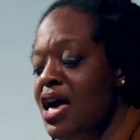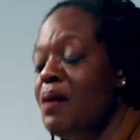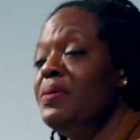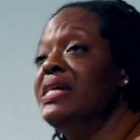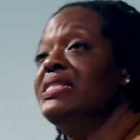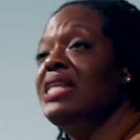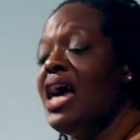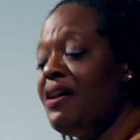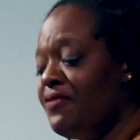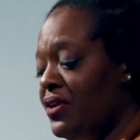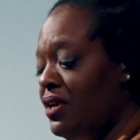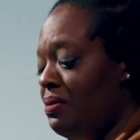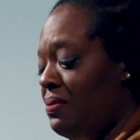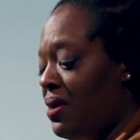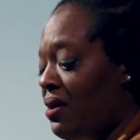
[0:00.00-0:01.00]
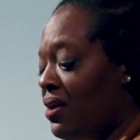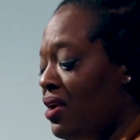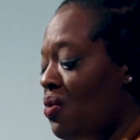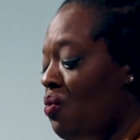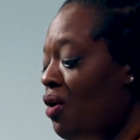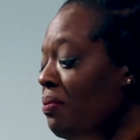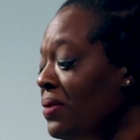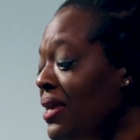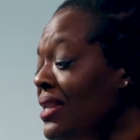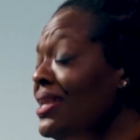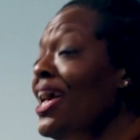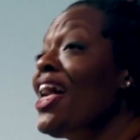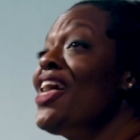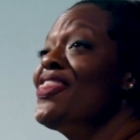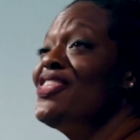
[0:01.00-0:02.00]
But as an African American woman,
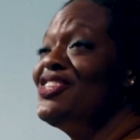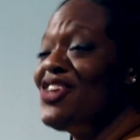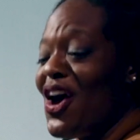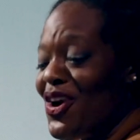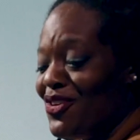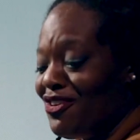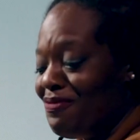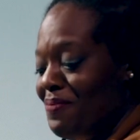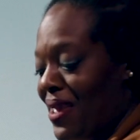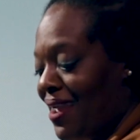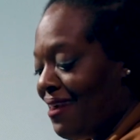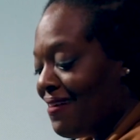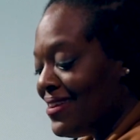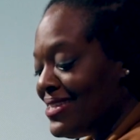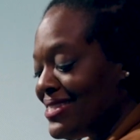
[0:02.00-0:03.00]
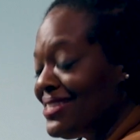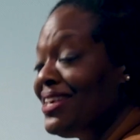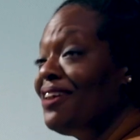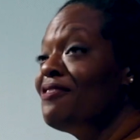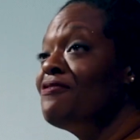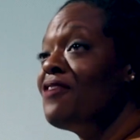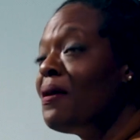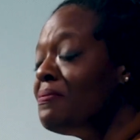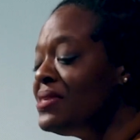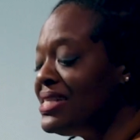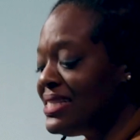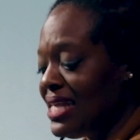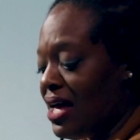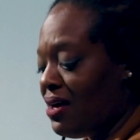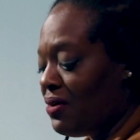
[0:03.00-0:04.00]
the daughter of parents from the
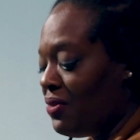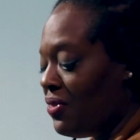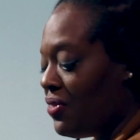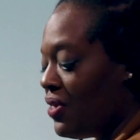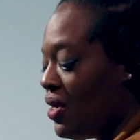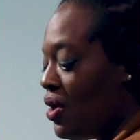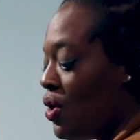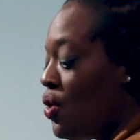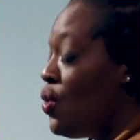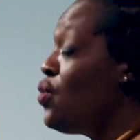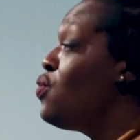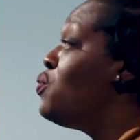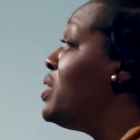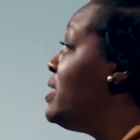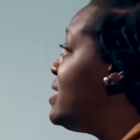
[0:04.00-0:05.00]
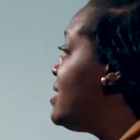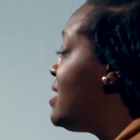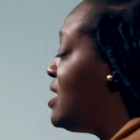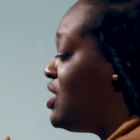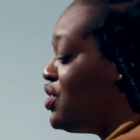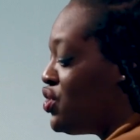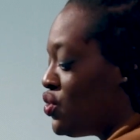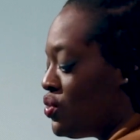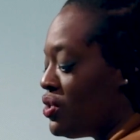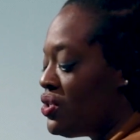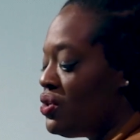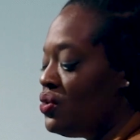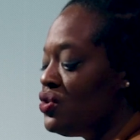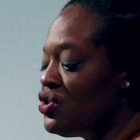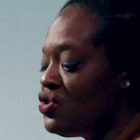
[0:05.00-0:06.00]
South who witnessed and endured
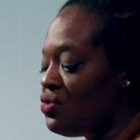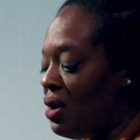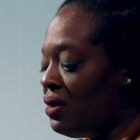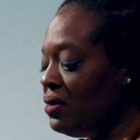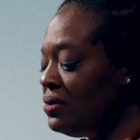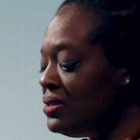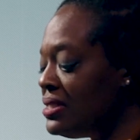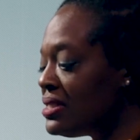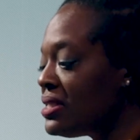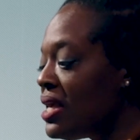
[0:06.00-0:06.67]
those struggles,